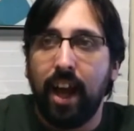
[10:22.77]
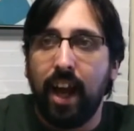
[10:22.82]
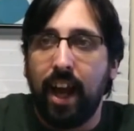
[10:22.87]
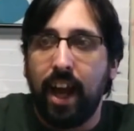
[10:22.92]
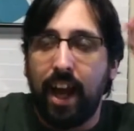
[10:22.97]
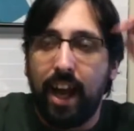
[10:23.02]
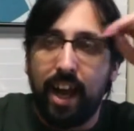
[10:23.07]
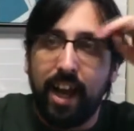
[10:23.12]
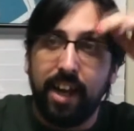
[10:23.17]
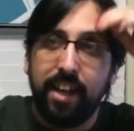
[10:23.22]

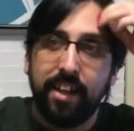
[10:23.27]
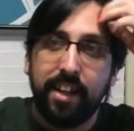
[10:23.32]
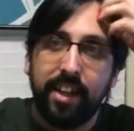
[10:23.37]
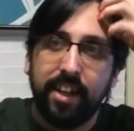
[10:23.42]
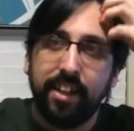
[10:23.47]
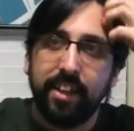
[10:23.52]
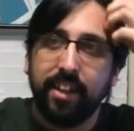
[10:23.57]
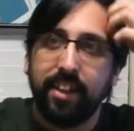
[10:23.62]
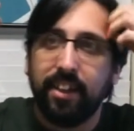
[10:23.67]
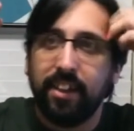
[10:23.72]
and
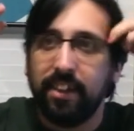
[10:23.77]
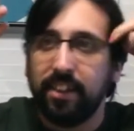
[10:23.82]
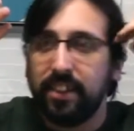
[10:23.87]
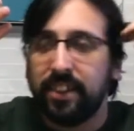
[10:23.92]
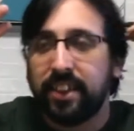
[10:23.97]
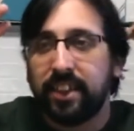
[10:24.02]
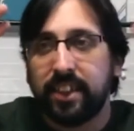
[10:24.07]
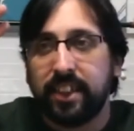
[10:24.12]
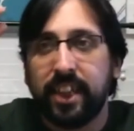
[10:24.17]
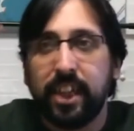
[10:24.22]
then the
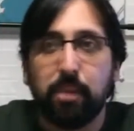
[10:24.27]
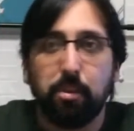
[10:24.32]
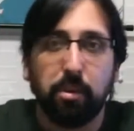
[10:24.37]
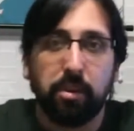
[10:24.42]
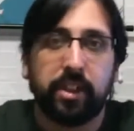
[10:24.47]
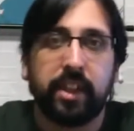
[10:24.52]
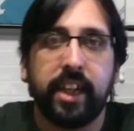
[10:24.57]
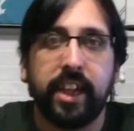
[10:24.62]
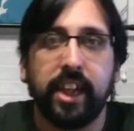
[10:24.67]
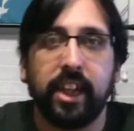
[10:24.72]

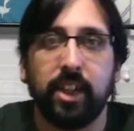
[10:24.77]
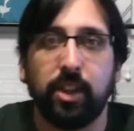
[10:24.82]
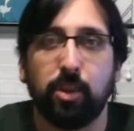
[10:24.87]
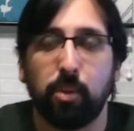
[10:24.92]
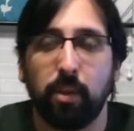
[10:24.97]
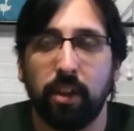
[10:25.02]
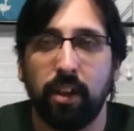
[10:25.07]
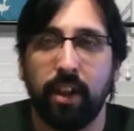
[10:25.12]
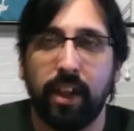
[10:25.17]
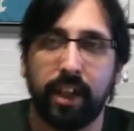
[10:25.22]
sequel tease
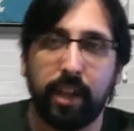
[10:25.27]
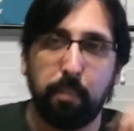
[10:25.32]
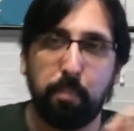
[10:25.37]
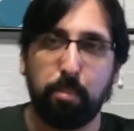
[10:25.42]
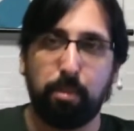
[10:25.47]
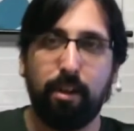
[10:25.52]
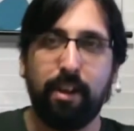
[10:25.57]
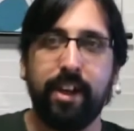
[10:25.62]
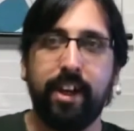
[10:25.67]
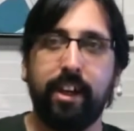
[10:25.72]
where like a
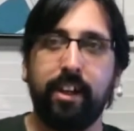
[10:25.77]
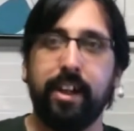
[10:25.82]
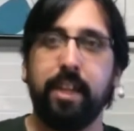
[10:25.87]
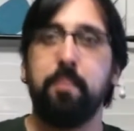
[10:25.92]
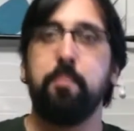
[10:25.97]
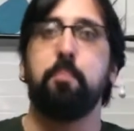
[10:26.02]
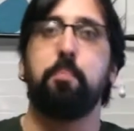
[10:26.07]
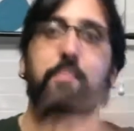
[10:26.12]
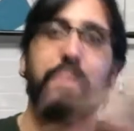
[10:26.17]
pred alien